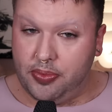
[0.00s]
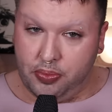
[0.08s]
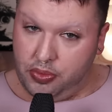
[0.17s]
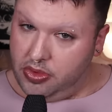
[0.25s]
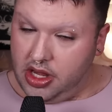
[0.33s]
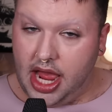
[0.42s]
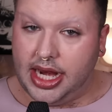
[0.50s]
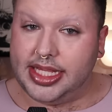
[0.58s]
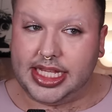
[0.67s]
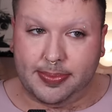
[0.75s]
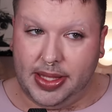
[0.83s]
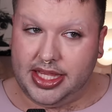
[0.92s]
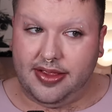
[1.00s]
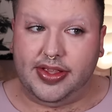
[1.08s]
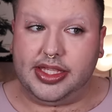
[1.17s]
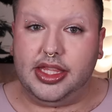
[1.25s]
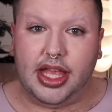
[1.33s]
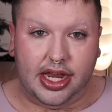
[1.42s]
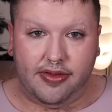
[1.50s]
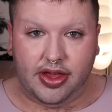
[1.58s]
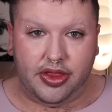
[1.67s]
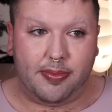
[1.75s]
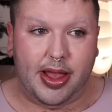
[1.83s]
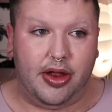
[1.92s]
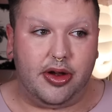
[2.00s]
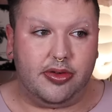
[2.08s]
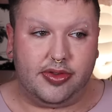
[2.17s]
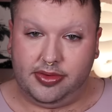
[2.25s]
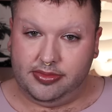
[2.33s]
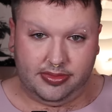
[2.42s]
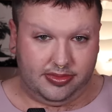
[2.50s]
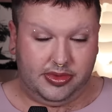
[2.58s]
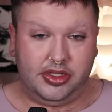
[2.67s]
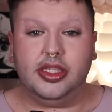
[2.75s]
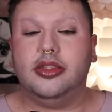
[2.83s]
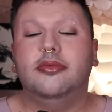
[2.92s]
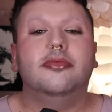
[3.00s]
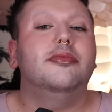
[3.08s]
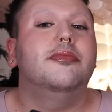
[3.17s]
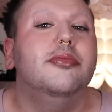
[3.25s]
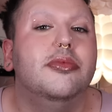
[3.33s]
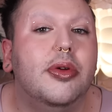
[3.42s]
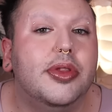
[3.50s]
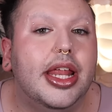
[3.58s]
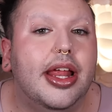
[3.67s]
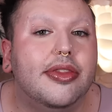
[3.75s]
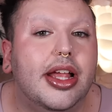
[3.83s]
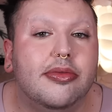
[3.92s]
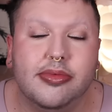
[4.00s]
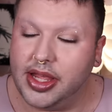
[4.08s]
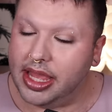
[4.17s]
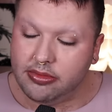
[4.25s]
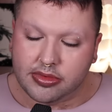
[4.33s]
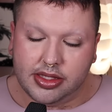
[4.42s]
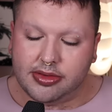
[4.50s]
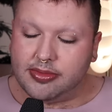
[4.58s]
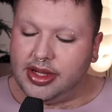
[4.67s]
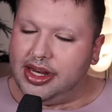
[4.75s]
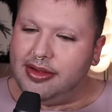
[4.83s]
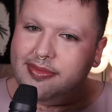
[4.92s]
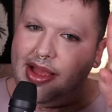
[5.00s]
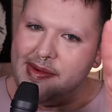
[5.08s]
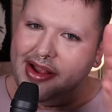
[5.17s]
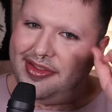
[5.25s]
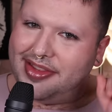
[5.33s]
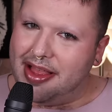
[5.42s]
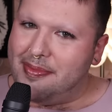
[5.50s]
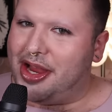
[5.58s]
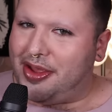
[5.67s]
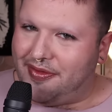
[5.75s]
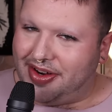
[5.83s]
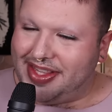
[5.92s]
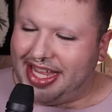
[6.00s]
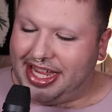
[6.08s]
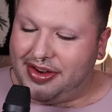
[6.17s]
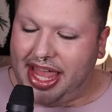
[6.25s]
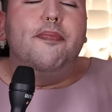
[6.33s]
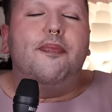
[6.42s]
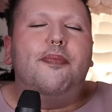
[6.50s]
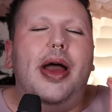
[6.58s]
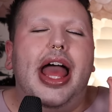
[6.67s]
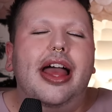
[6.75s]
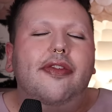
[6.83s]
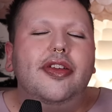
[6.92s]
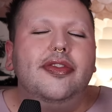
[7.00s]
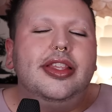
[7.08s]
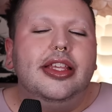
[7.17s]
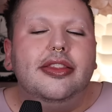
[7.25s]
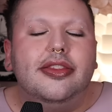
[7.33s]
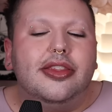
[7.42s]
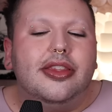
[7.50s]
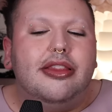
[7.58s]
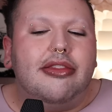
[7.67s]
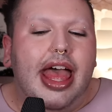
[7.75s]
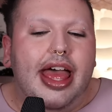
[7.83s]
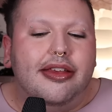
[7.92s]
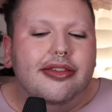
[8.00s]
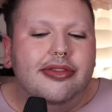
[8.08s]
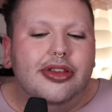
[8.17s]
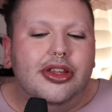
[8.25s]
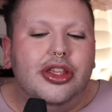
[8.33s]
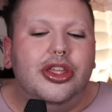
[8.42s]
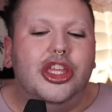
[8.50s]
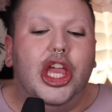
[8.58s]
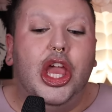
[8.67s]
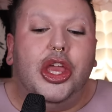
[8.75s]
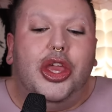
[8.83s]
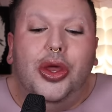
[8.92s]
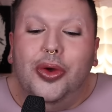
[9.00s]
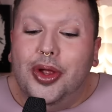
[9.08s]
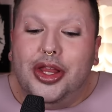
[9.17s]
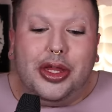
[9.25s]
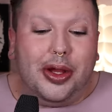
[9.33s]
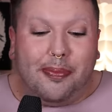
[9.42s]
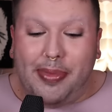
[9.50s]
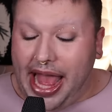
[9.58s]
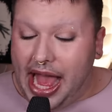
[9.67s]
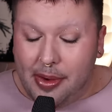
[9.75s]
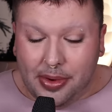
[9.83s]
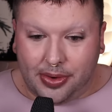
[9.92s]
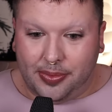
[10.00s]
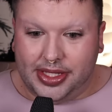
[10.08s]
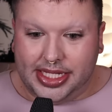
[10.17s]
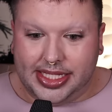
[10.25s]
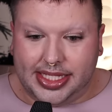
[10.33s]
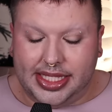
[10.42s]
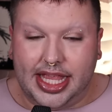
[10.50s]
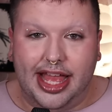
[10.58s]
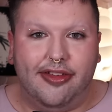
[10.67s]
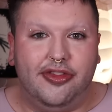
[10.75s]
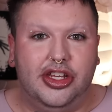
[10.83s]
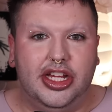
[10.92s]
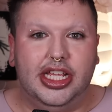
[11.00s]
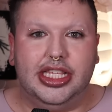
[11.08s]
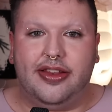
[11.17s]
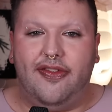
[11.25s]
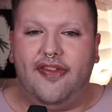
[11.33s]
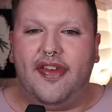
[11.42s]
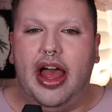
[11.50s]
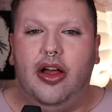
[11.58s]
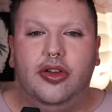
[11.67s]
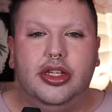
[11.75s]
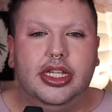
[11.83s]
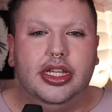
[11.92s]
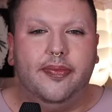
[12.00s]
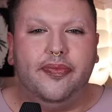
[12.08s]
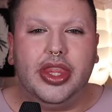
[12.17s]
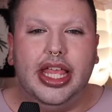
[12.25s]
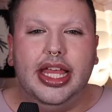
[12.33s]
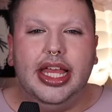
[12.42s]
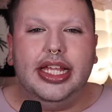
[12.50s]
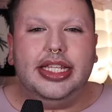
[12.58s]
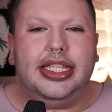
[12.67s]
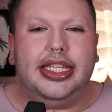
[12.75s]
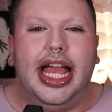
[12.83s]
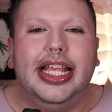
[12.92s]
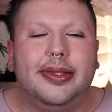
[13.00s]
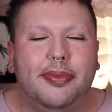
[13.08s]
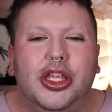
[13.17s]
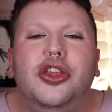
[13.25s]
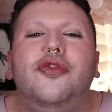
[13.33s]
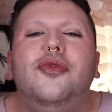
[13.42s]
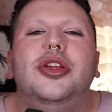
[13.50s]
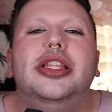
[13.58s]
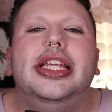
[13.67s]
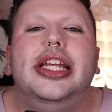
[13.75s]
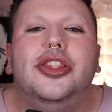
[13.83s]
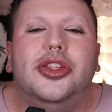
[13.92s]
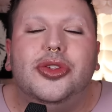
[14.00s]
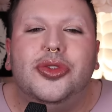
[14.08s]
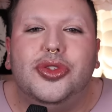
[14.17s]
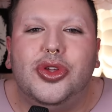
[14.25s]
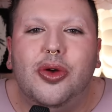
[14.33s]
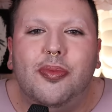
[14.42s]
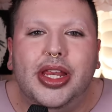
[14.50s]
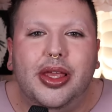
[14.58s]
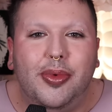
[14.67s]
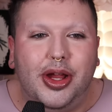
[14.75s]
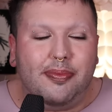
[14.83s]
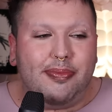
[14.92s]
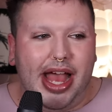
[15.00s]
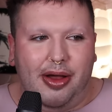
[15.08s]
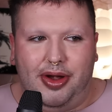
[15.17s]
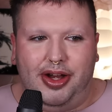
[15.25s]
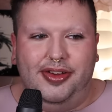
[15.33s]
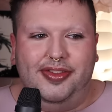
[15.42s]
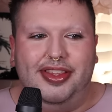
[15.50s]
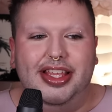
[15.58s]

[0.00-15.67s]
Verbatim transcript: not as expensive as a lot of other powders. Just throwing that out there. Okay? Just gonna I'm gonna celebrate you for a second, okay? But ever since then, you and your powder releases have just felt desperate. You've released so many weird powders